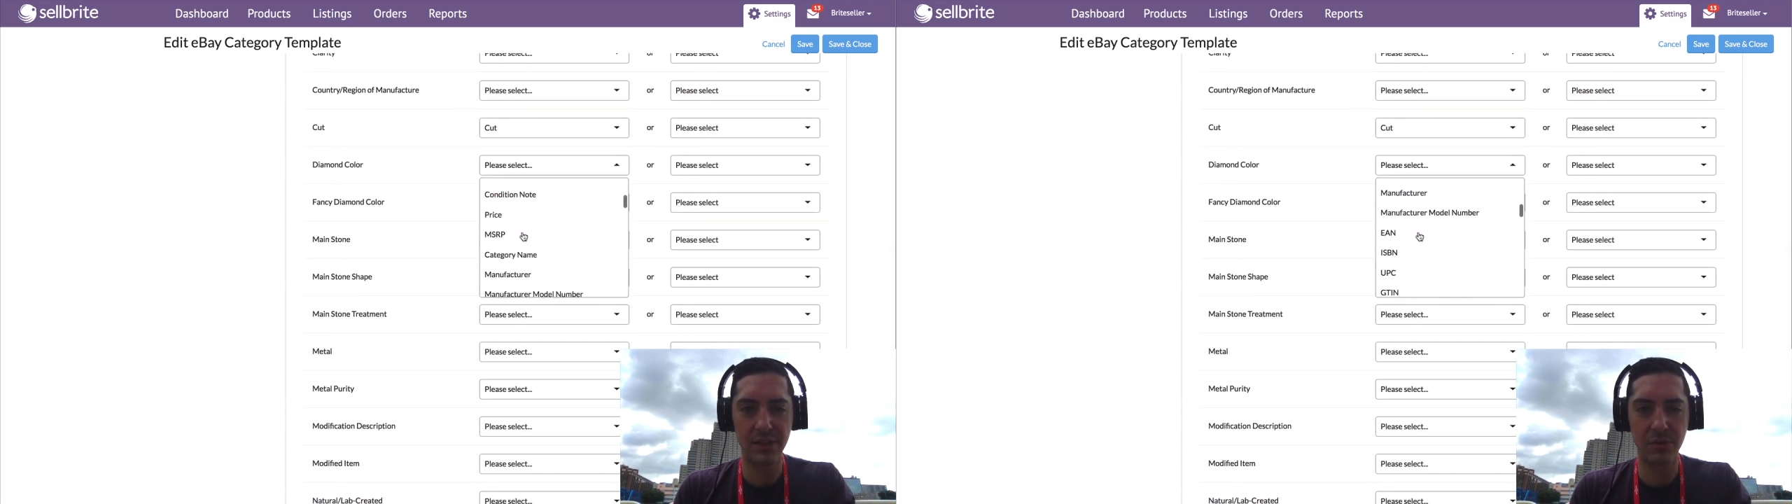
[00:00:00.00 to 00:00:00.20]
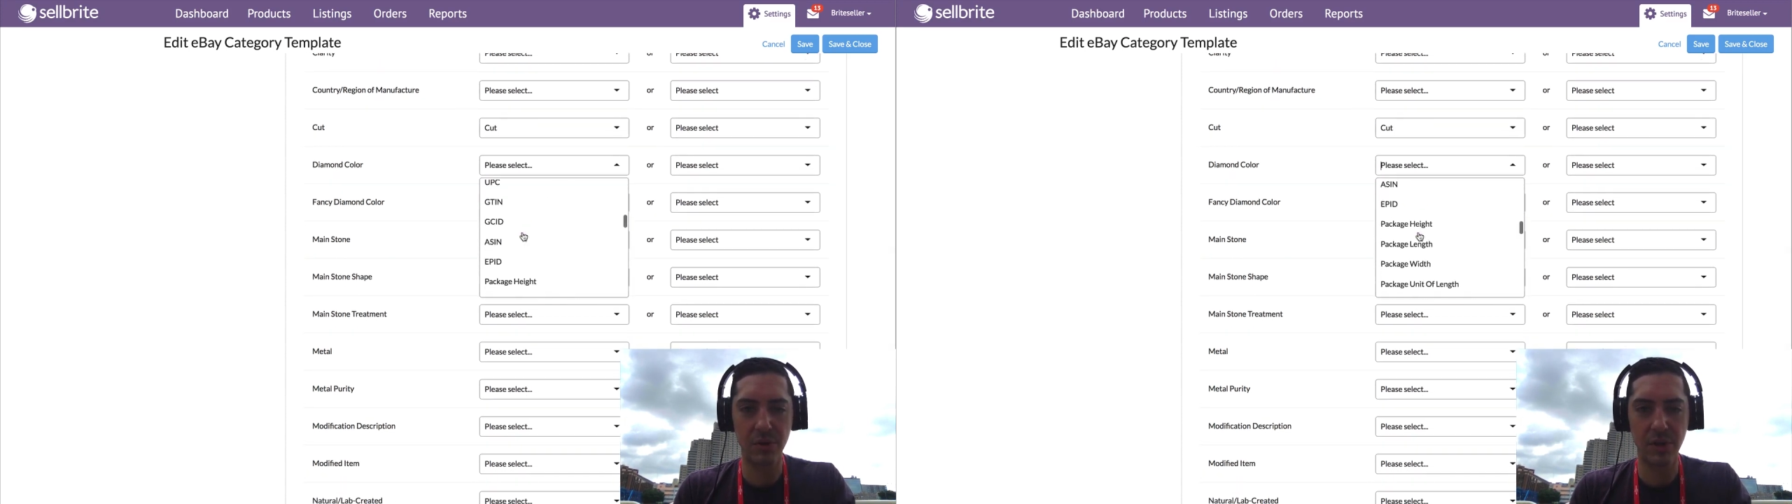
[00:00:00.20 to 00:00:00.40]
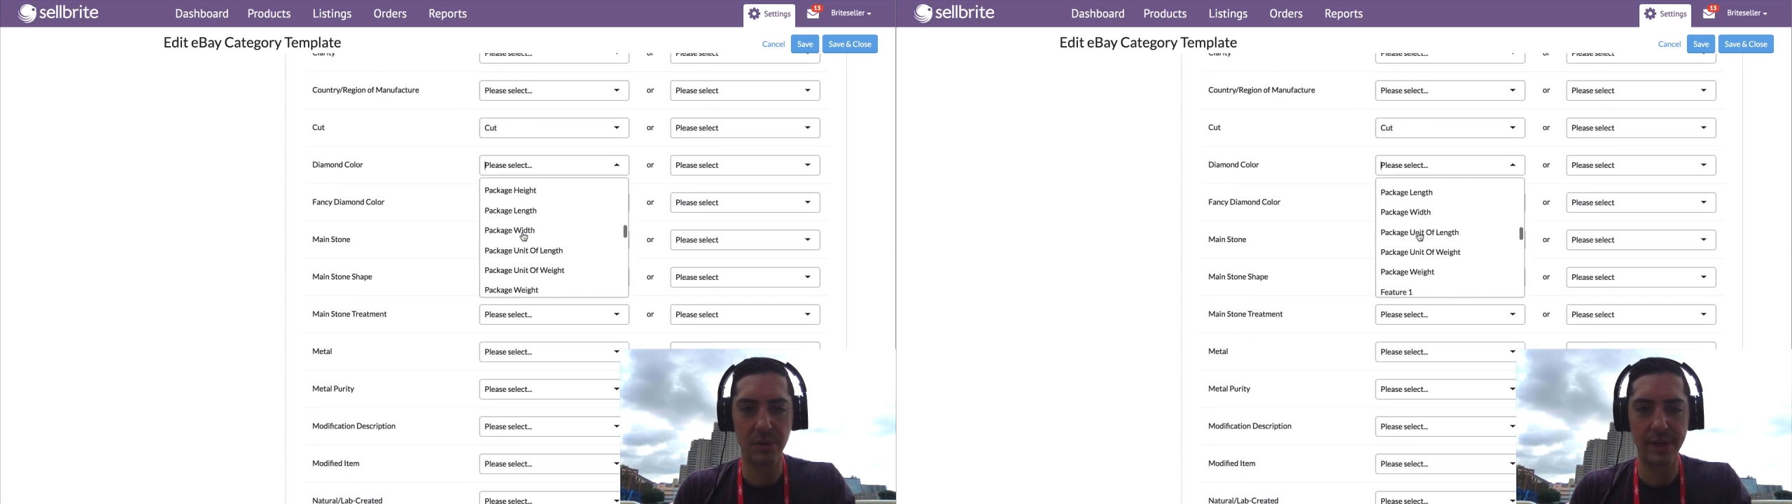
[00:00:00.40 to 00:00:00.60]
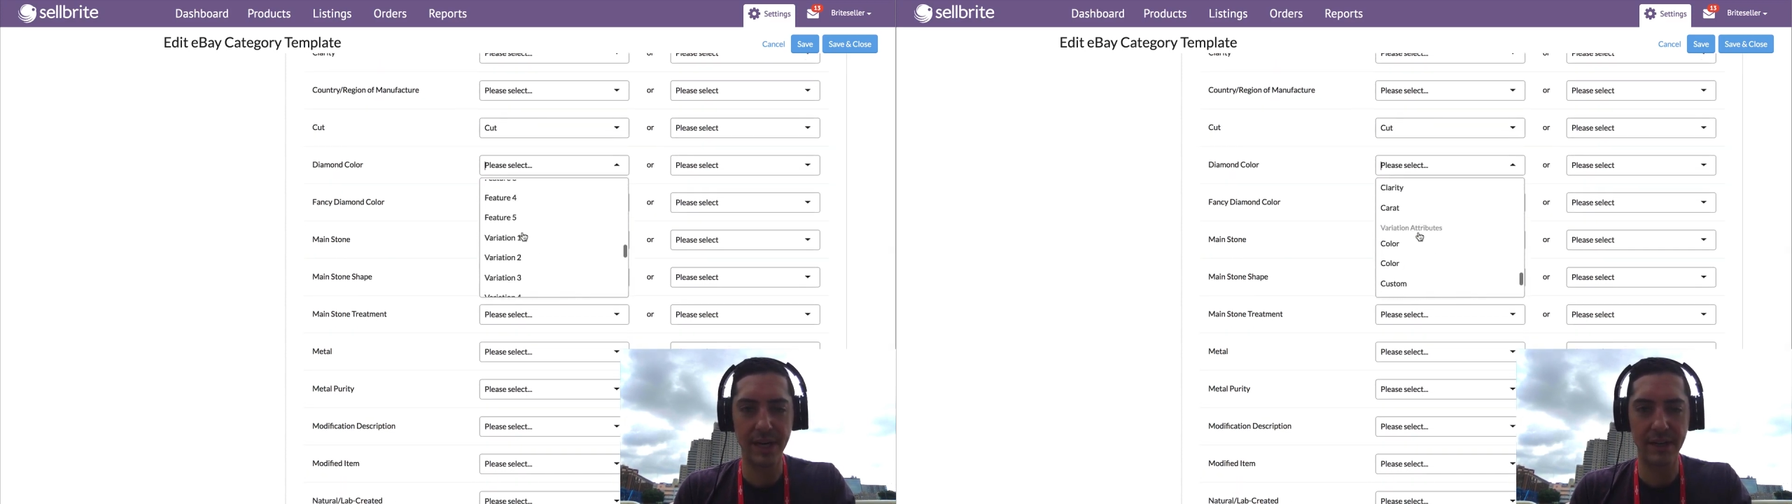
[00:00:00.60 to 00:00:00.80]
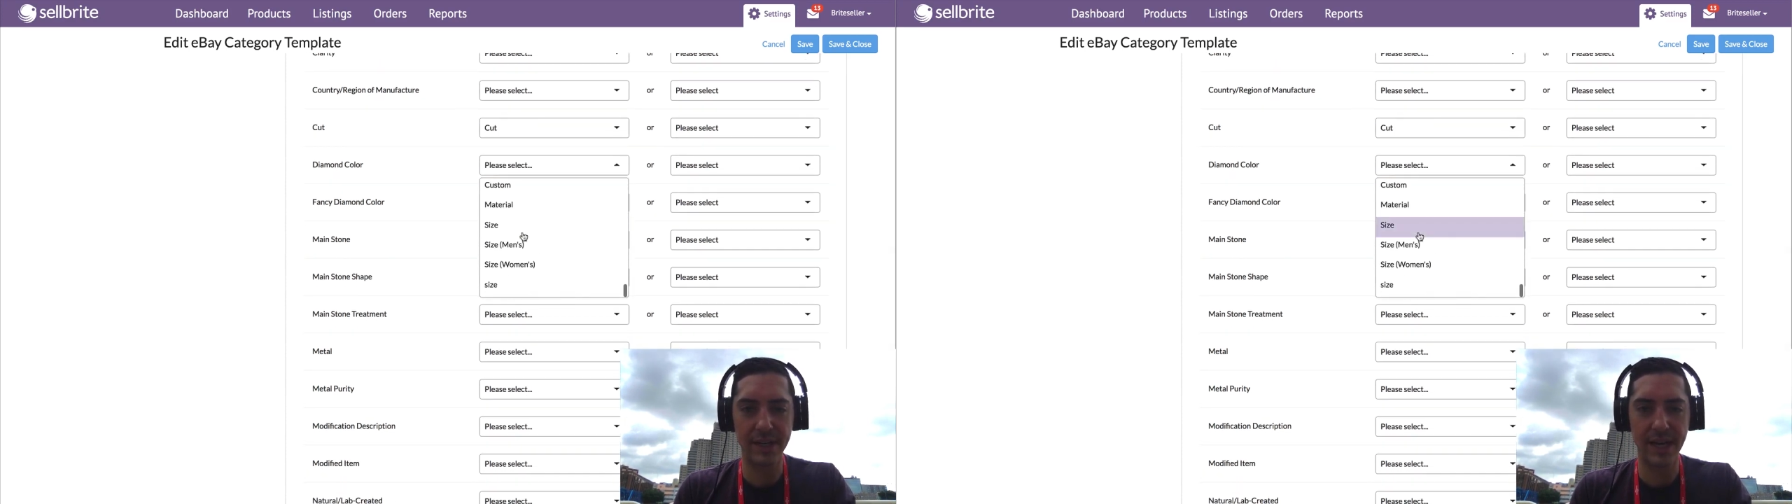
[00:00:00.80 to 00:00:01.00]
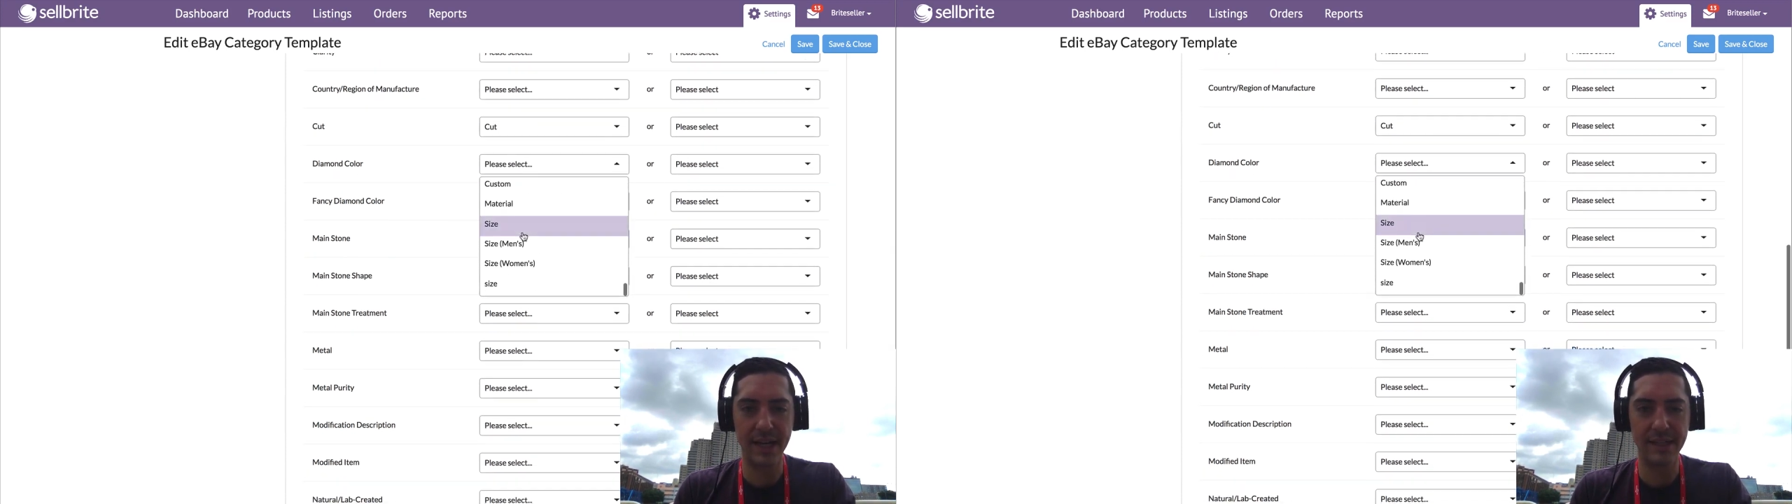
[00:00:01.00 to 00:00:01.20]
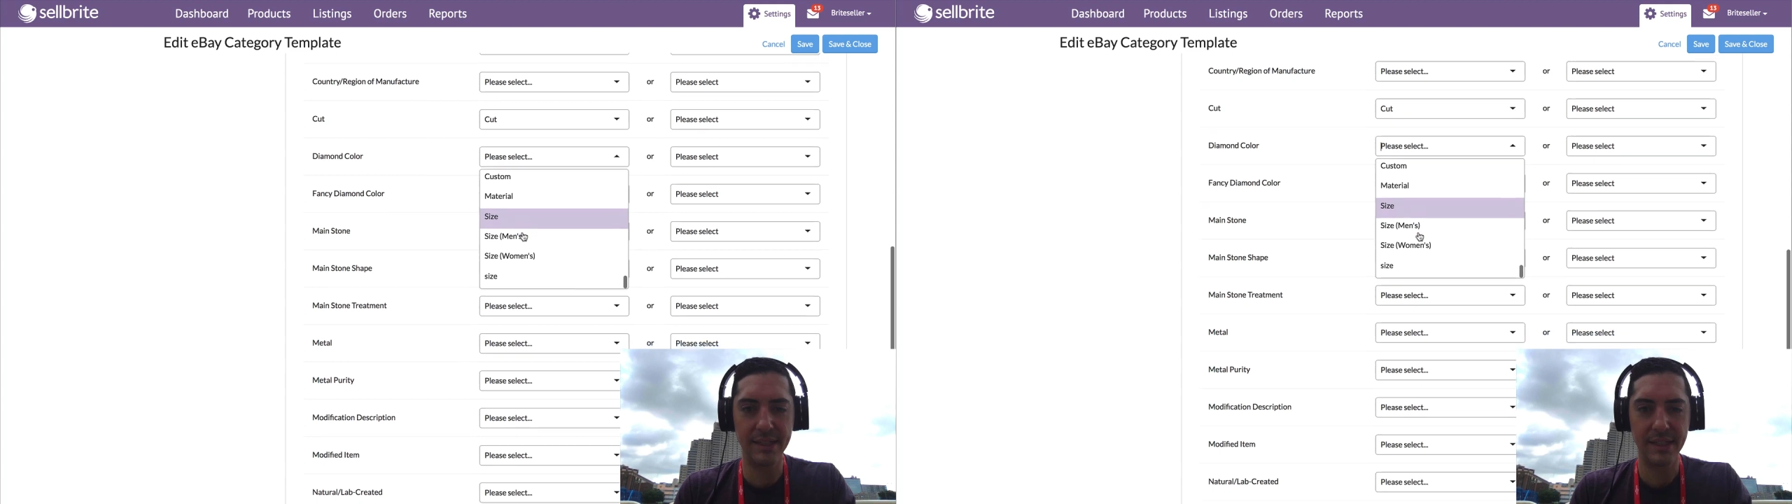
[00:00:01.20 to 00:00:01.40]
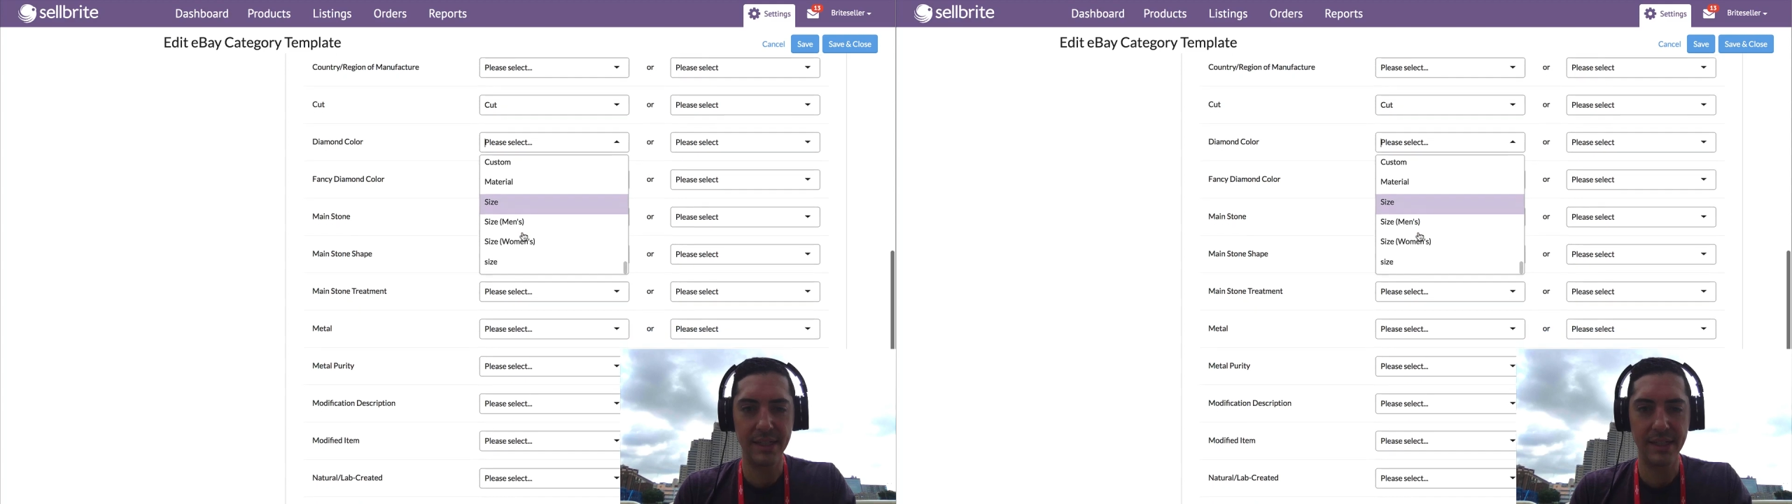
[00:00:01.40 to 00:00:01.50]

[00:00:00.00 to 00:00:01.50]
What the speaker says: scroll all the way down again.